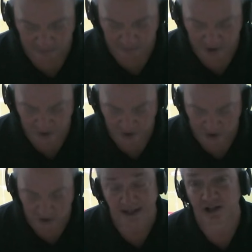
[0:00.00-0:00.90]
much at
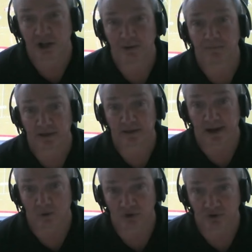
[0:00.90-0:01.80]
all. He had a couple of
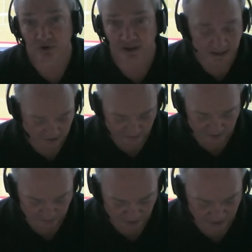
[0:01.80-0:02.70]
carries, so didn't get to see
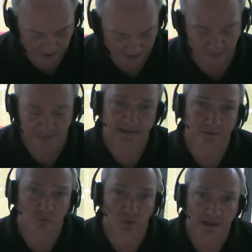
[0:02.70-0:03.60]
much out of him. Again,
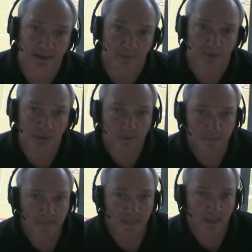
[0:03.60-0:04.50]
the running game
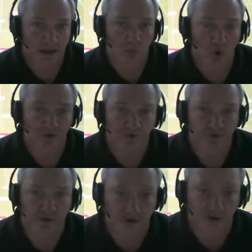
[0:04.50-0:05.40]

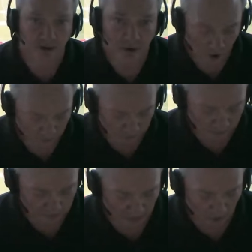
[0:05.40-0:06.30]
wasn't all
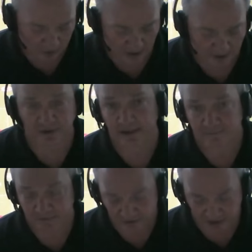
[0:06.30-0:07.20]
that
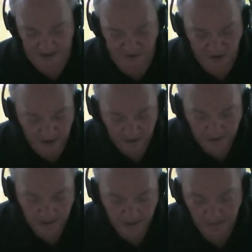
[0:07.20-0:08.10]
emphasized.
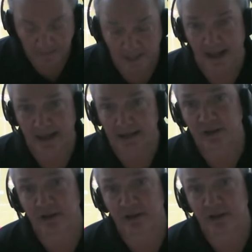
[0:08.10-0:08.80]
And